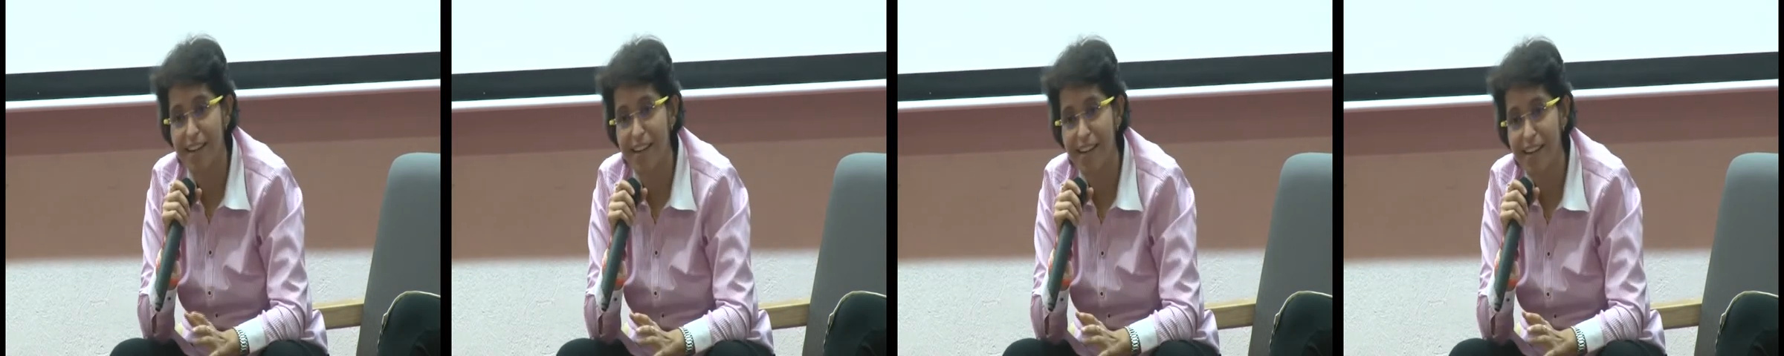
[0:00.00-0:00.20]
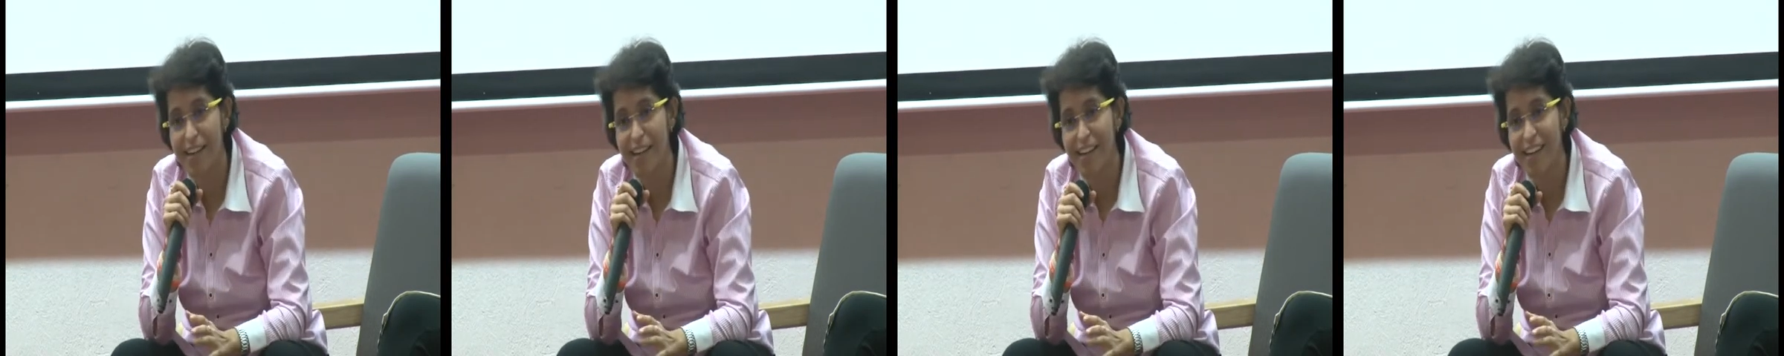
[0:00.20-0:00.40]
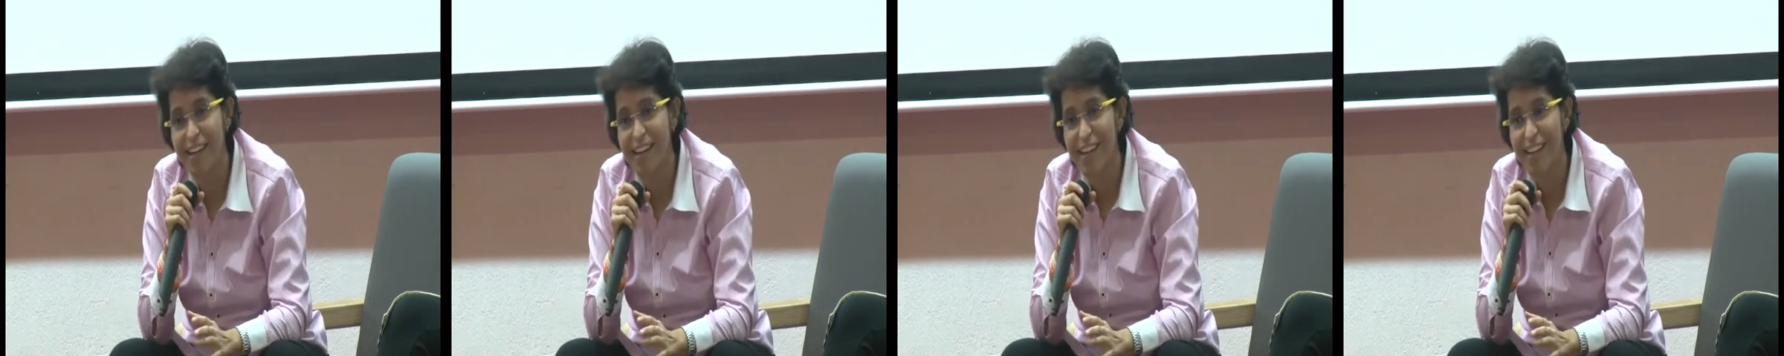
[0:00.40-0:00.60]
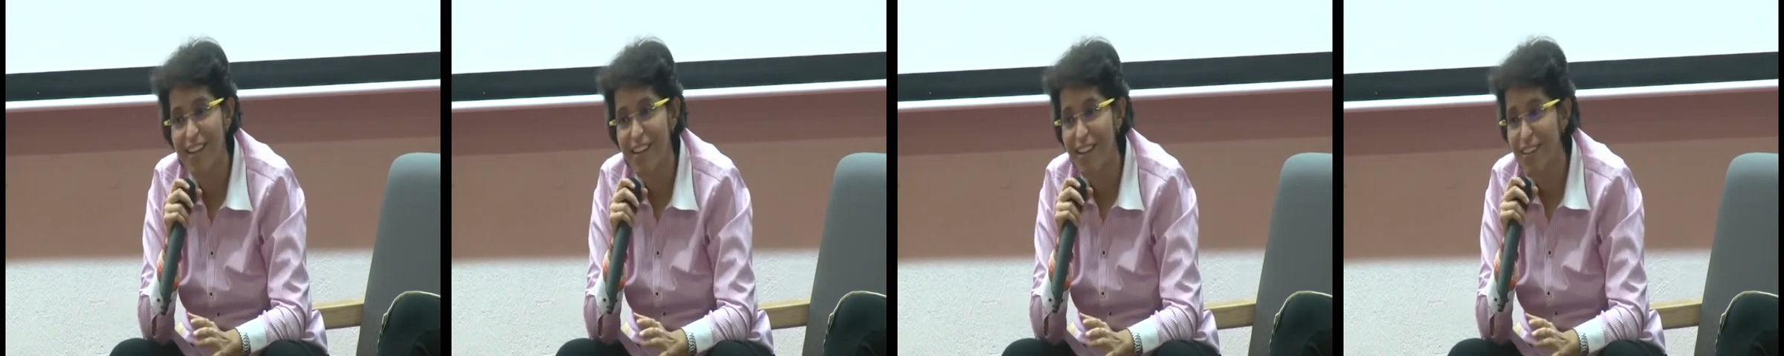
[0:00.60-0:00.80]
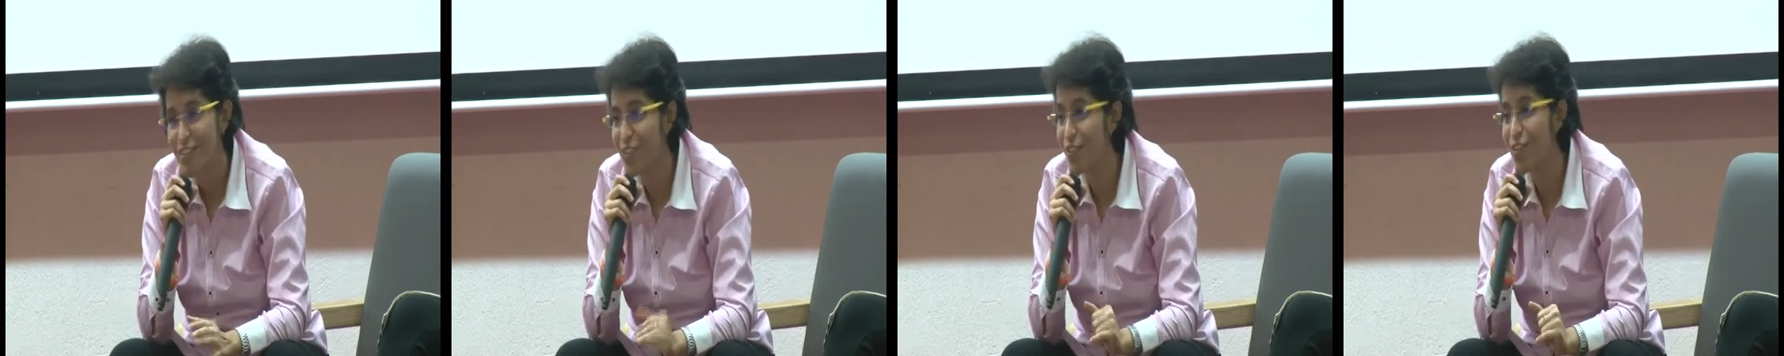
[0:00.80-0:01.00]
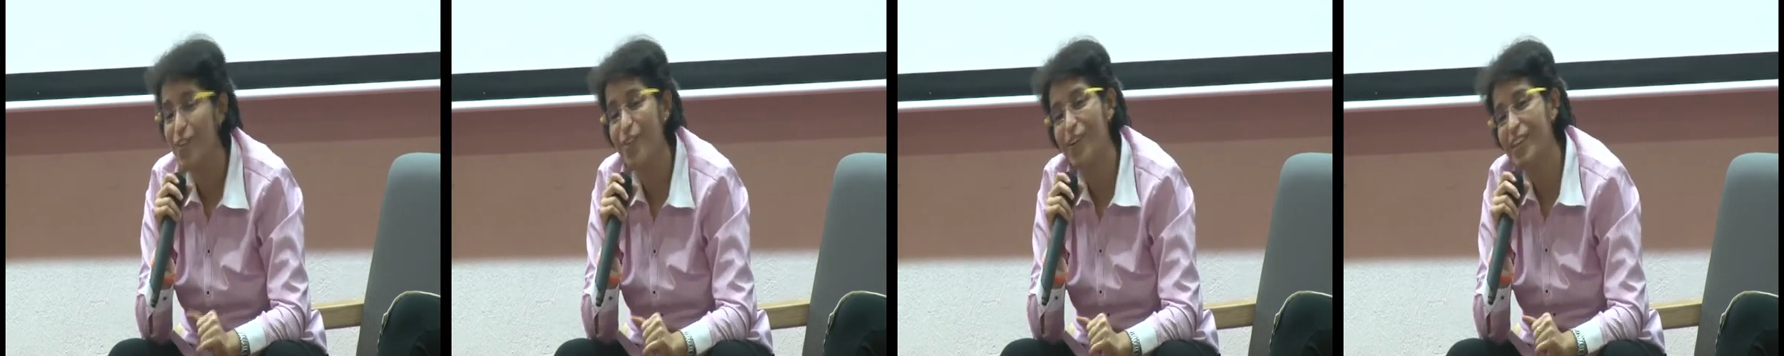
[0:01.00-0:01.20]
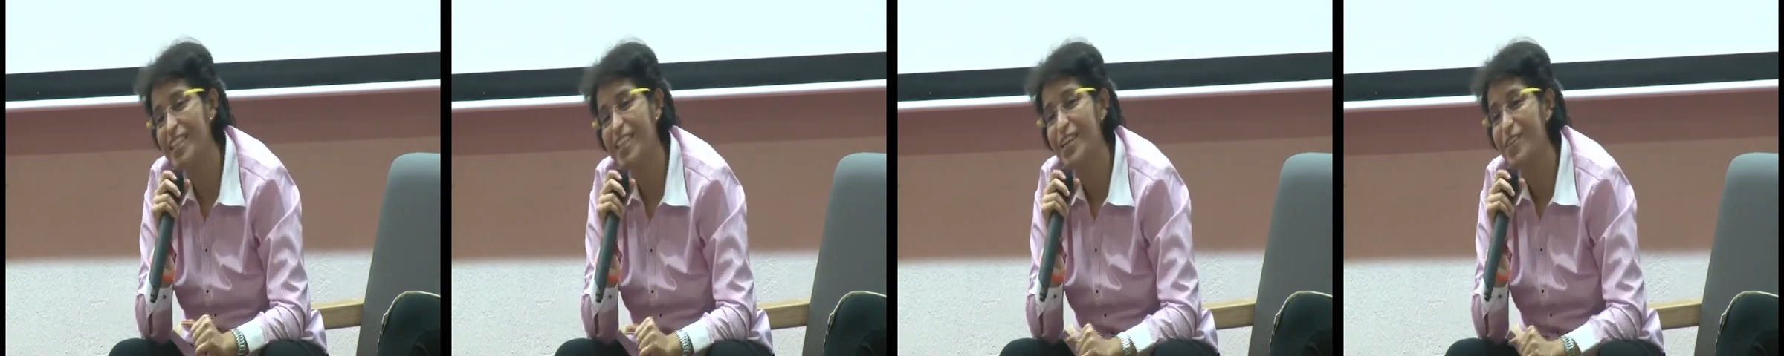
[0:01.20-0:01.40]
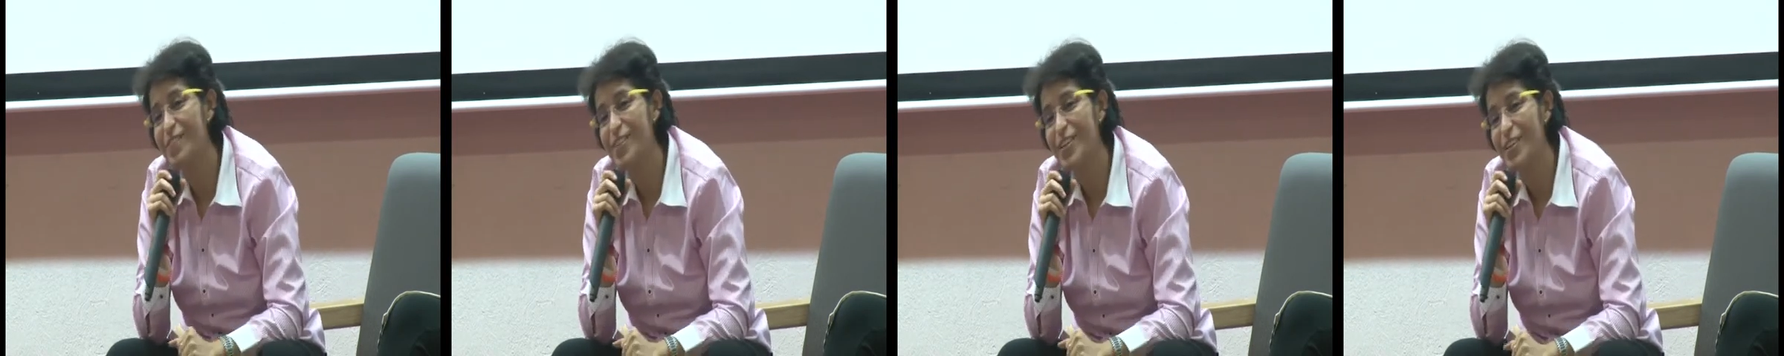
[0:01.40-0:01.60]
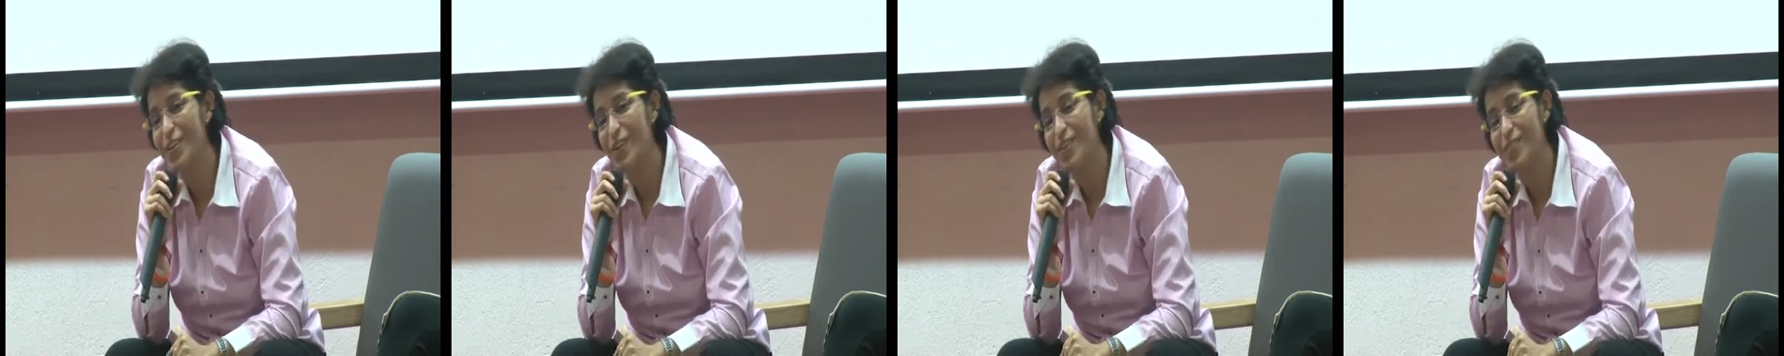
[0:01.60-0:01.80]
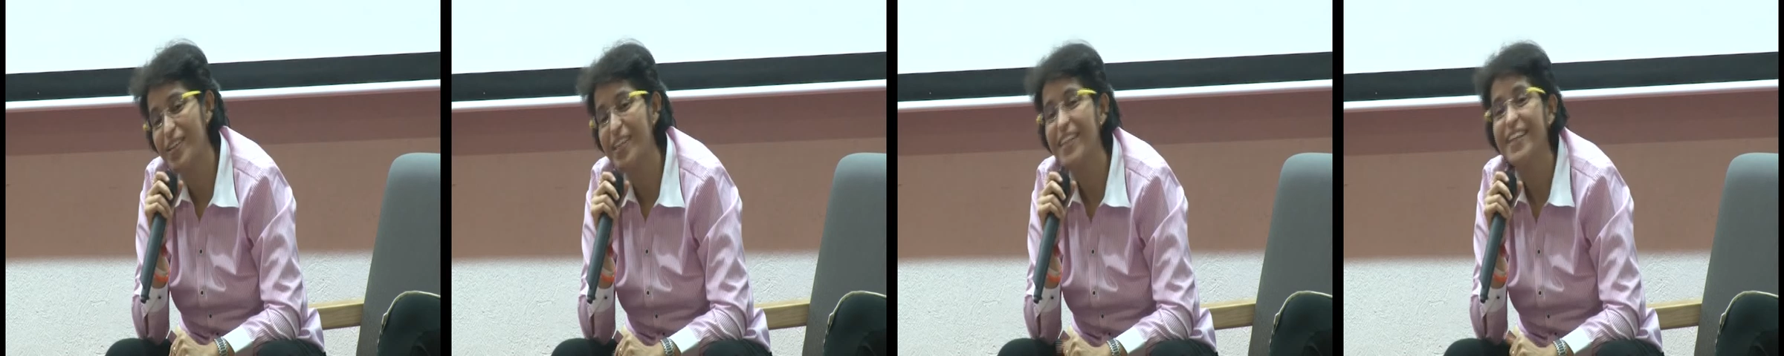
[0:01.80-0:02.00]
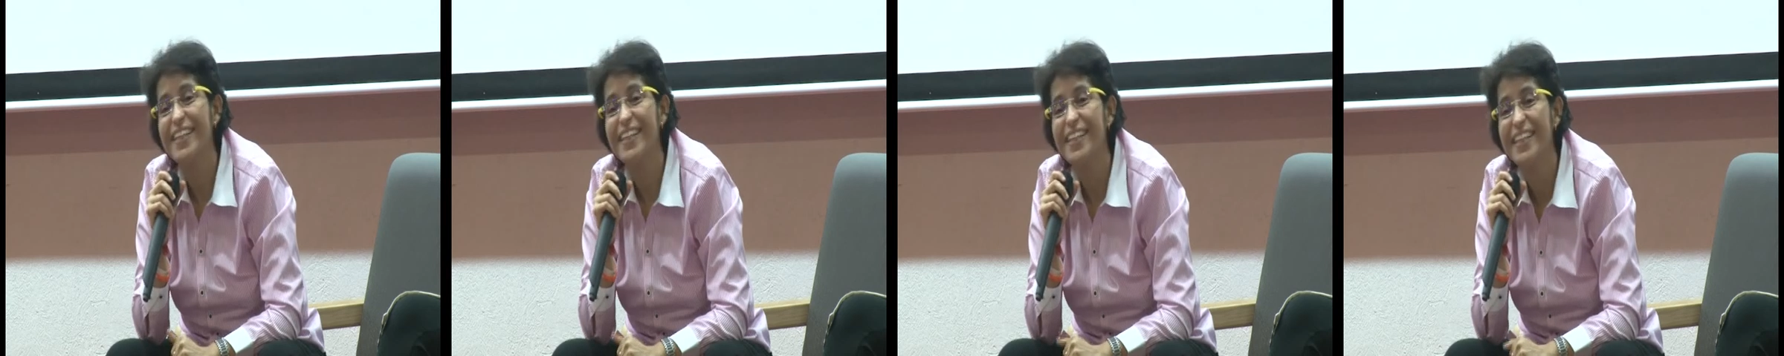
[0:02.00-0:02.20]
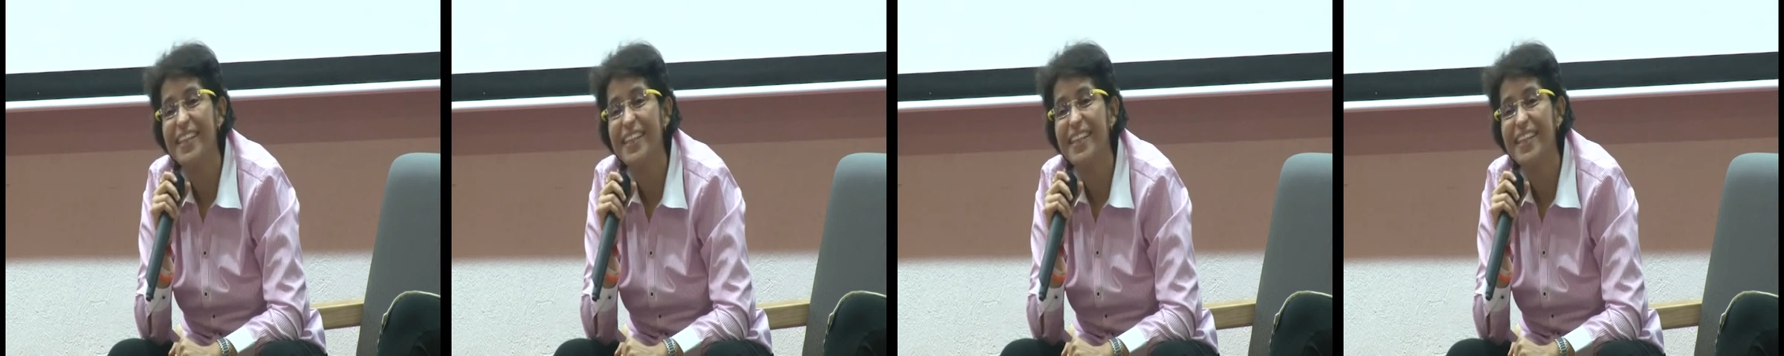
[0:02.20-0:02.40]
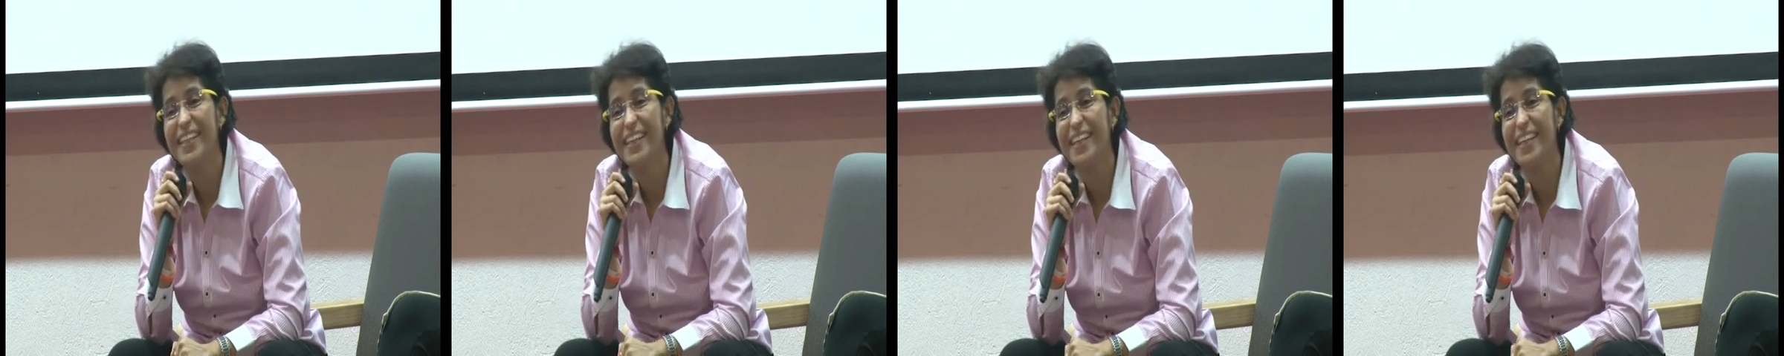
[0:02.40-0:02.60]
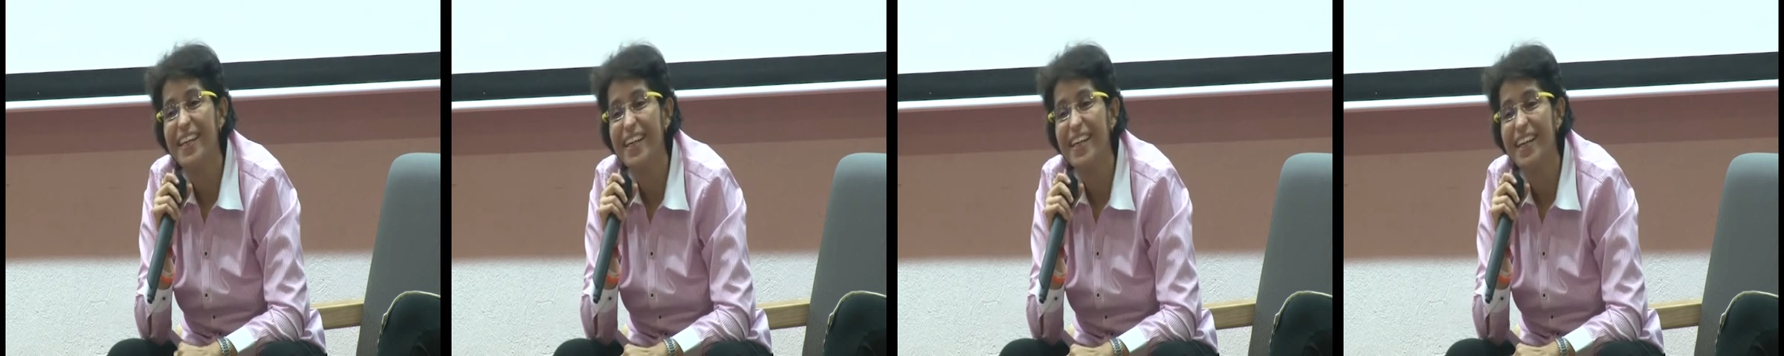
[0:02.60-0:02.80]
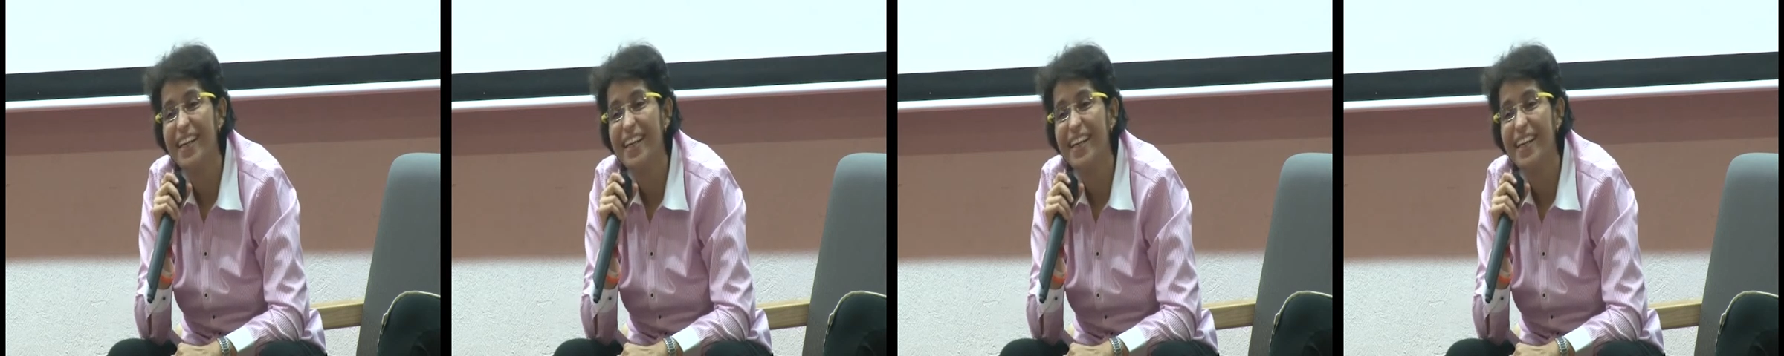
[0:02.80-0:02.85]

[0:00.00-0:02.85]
Okay? So you know what that company told me?